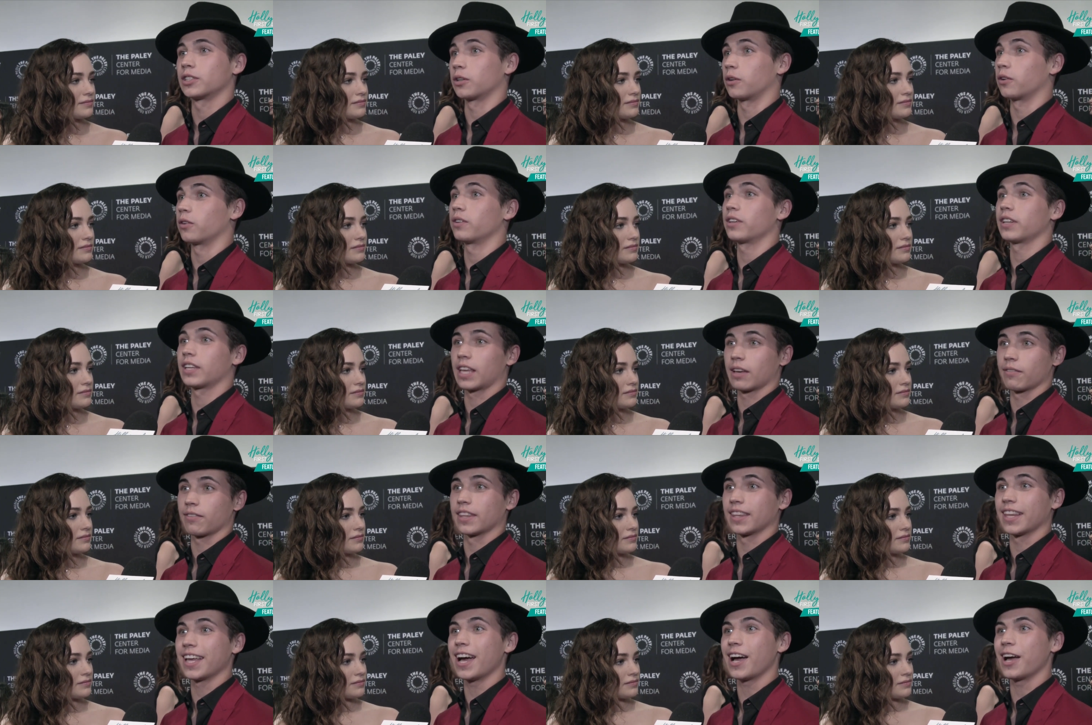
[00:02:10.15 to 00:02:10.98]
Speaker 1: So
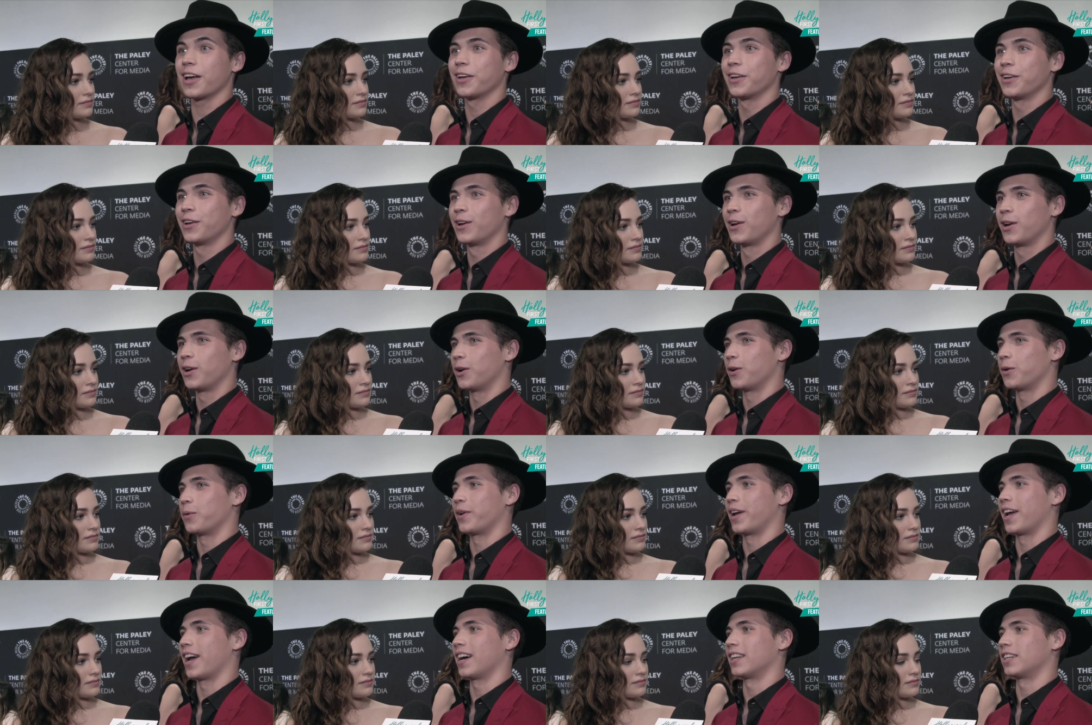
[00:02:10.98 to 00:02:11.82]
given that,
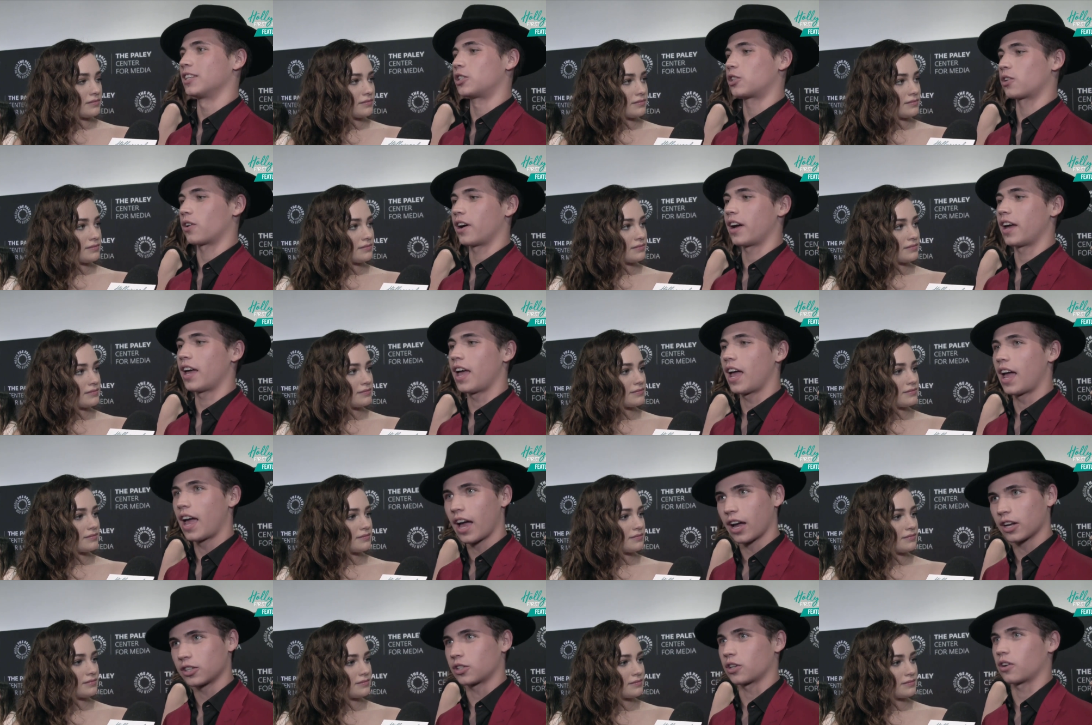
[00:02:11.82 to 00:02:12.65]
we had to try
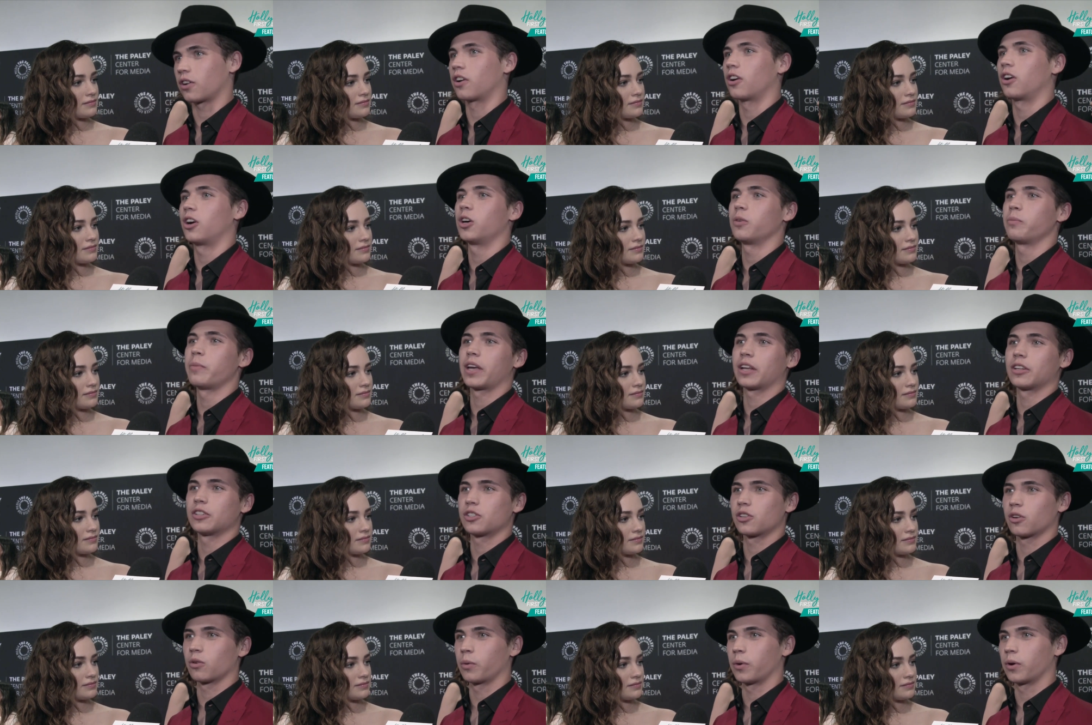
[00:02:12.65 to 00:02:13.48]
extra hard,
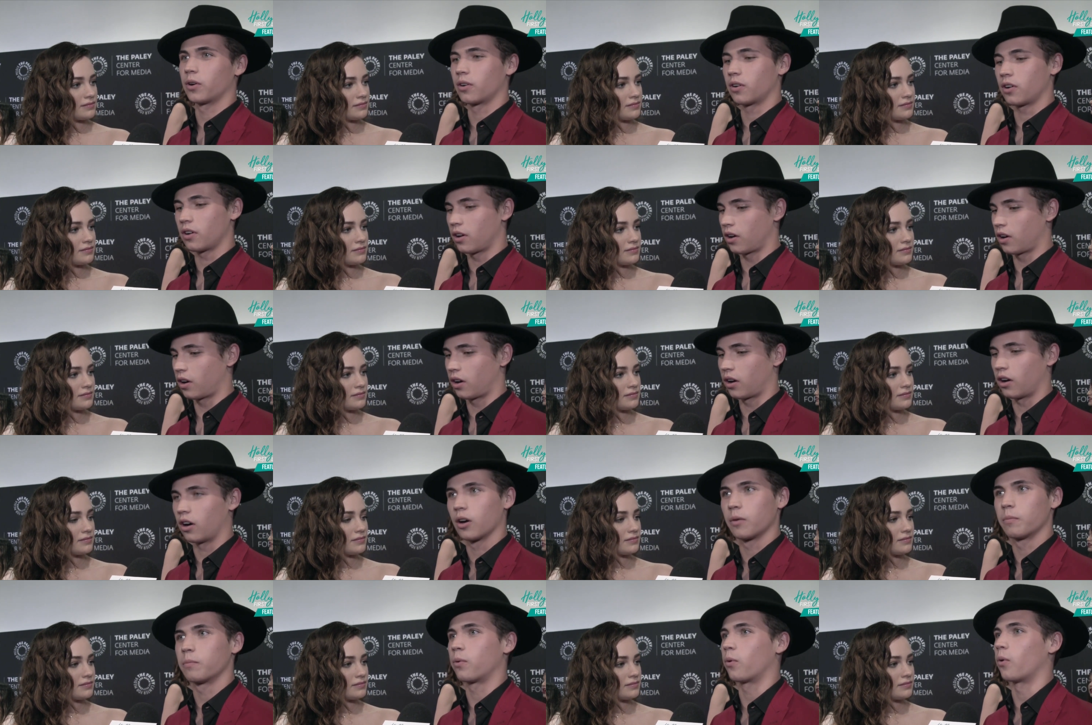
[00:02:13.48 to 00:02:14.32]
making sure we were
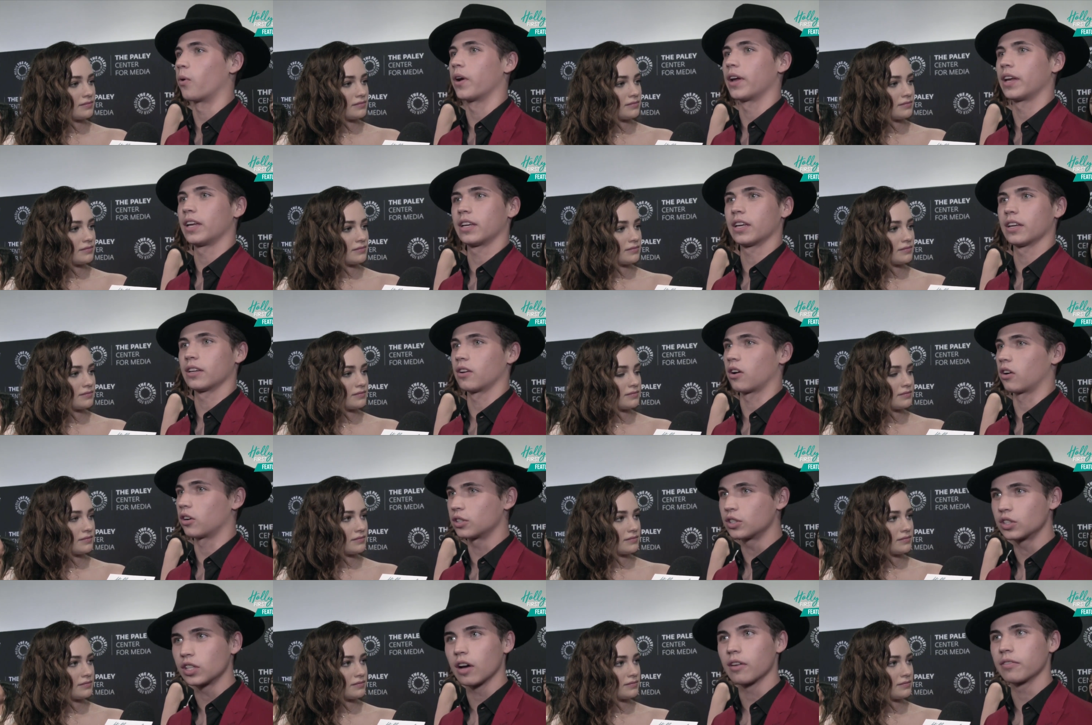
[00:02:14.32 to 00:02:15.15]
on point, getting
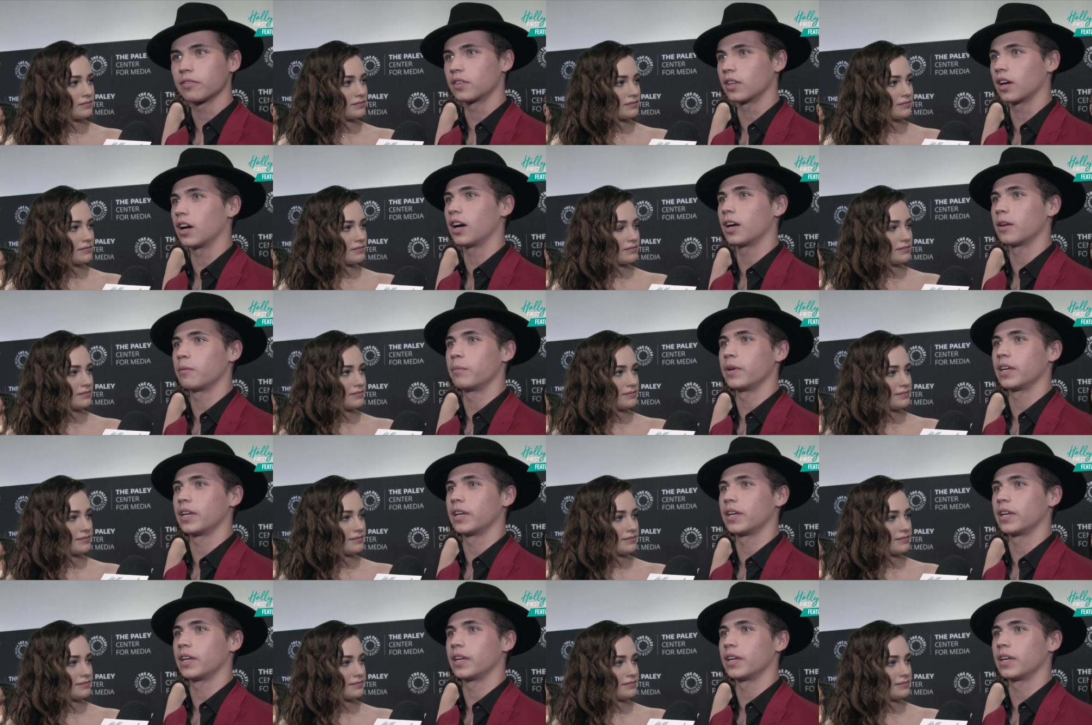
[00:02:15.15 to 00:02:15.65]
our stuff done,